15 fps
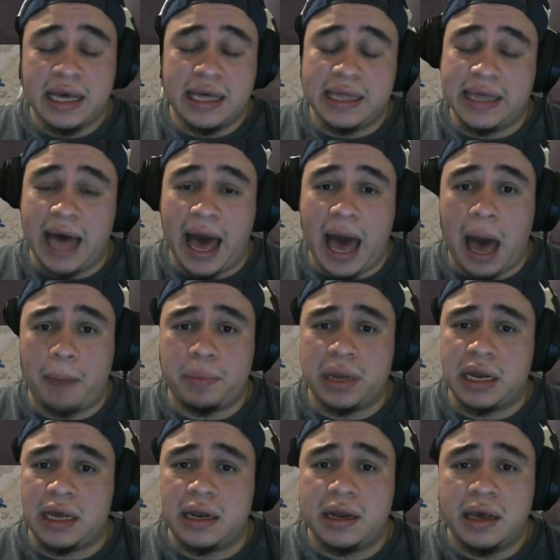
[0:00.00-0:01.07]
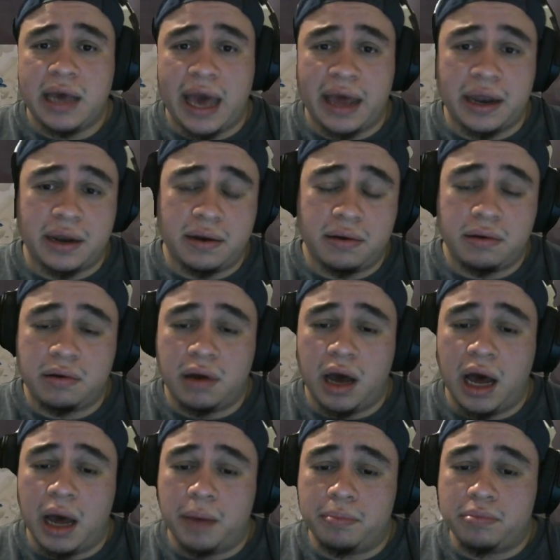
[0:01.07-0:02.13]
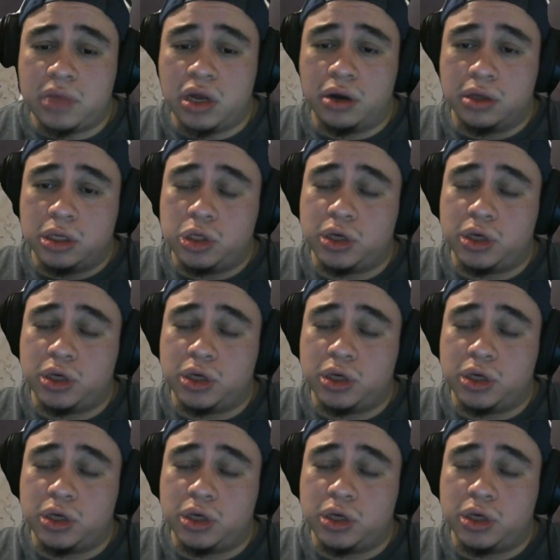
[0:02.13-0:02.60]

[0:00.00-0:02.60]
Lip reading: that happening. And, the